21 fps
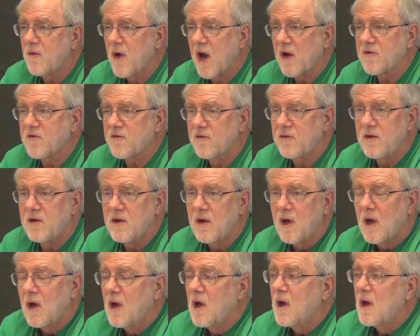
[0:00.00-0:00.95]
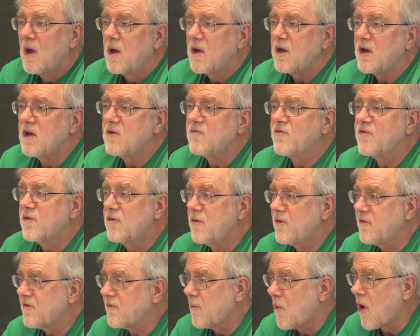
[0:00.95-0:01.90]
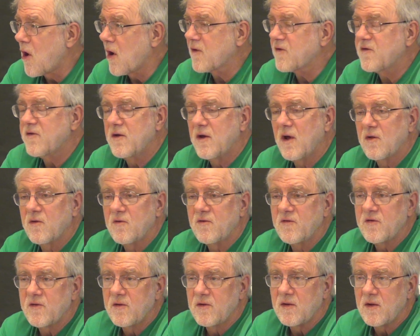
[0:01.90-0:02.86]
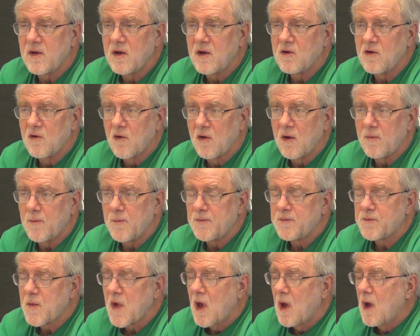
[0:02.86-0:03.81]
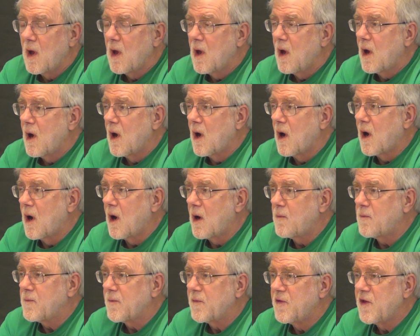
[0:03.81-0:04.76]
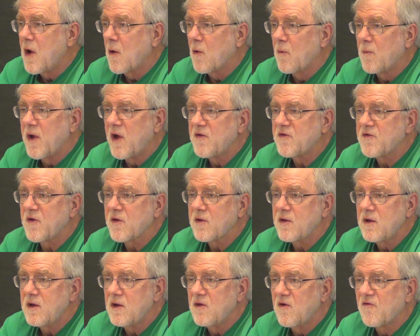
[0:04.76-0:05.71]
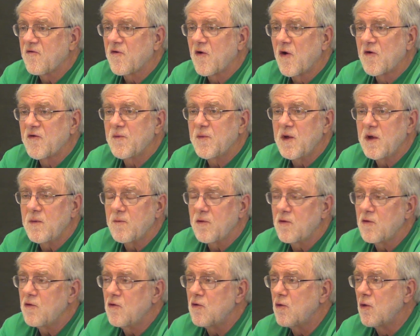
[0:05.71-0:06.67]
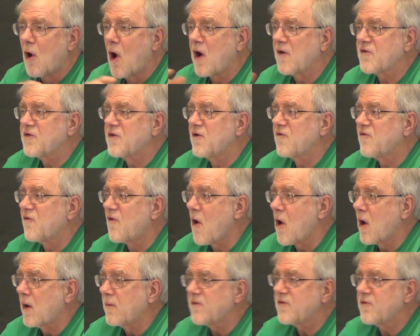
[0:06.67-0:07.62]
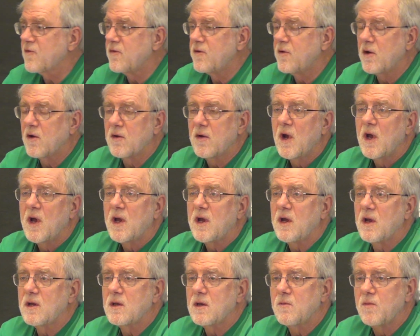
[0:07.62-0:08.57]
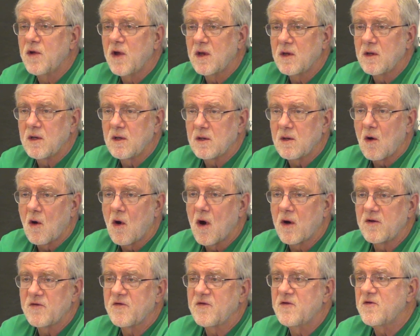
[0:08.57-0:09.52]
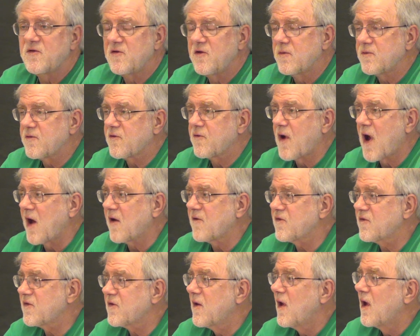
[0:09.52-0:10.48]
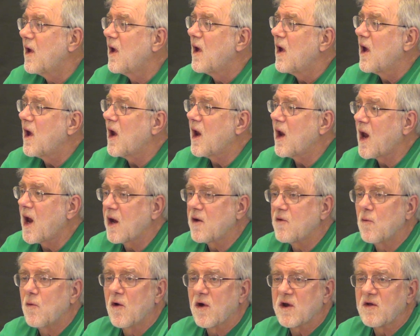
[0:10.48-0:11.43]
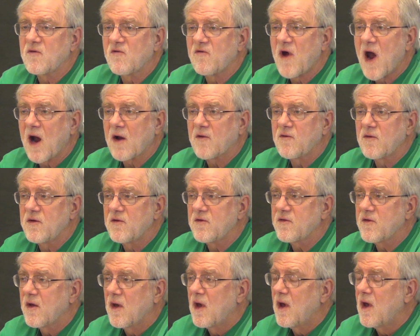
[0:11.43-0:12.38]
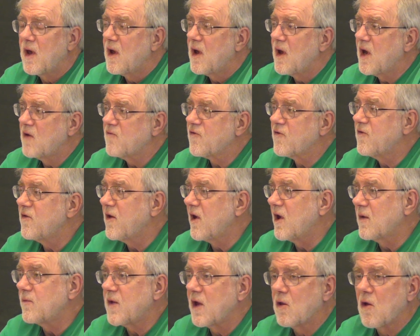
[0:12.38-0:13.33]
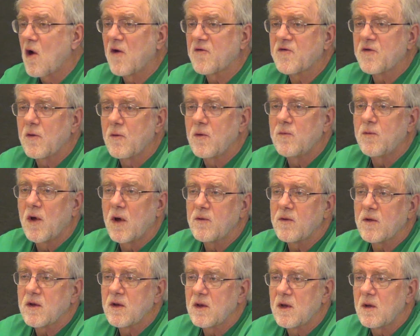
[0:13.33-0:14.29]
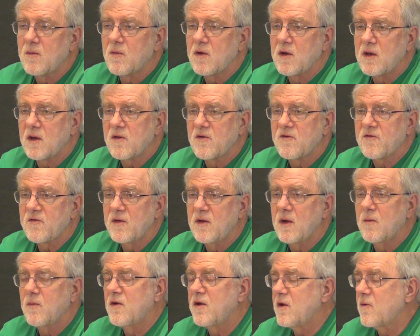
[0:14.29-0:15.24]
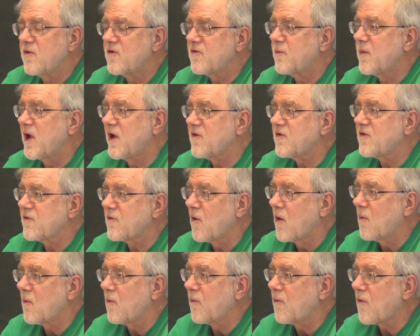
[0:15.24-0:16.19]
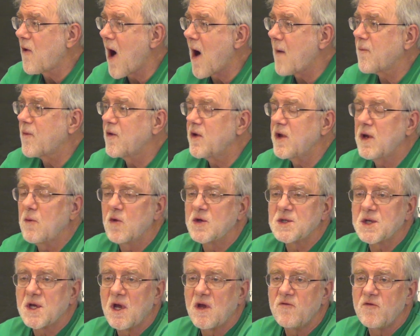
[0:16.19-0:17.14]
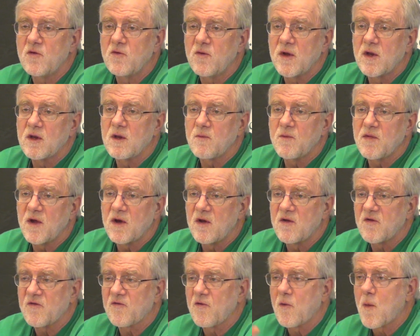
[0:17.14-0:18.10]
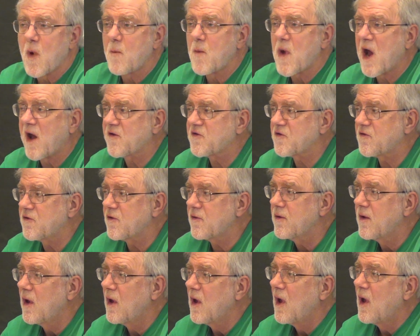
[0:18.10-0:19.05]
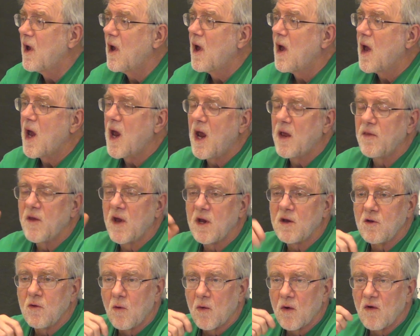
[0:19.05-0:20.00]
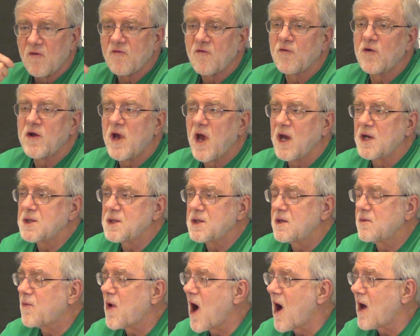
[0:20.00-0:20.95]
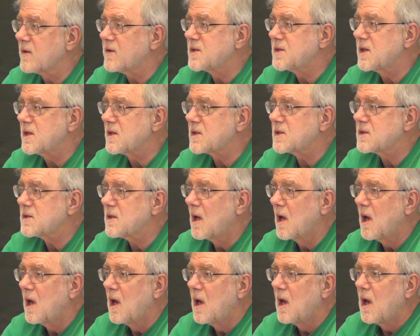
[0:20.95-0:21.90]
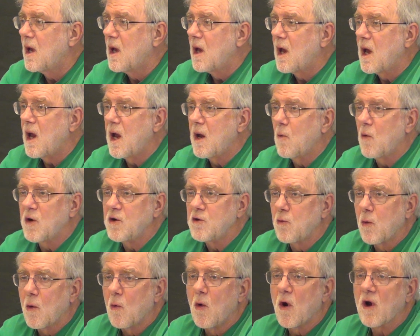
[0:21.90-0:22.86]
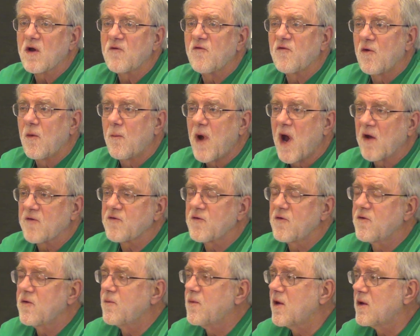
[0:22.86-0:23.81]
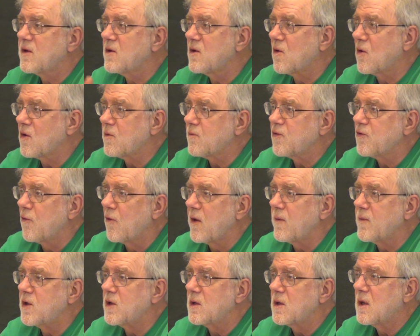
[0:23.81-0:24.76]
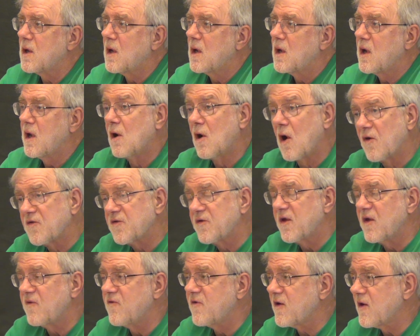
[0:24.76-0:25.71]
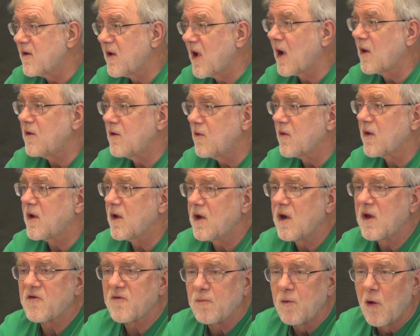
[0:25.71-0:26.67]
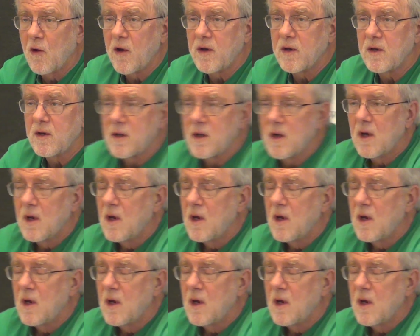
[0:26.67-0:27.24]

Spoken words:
who actually influenced Marx and others in Europe. They were basically the first people who lost their farms or their independent artisanships, crafts, and had to work in factories. And for them, they lost their Republican liberty, because liberty was based on property, which gave you independence from a master, and then you were a free agent in politics. And when you were working for a master, dependent on employment, and also they figured out you were getting exploited,